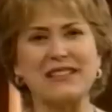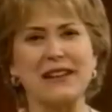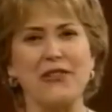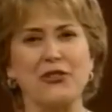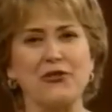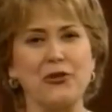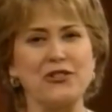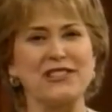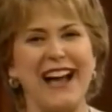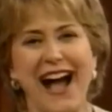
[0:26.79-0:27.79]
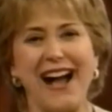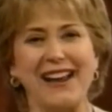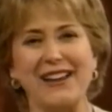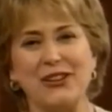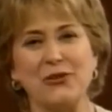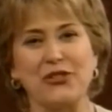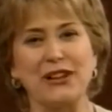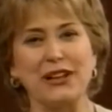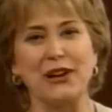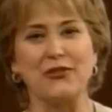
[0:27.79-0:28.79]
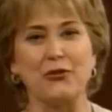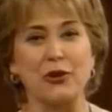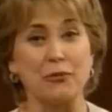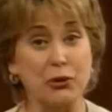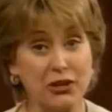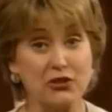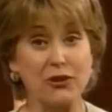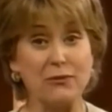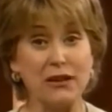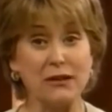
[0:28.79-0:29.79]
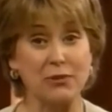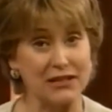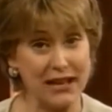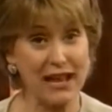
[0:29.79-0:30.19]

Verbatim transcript: it's not the first guy you'd think of for a beauty treatment, but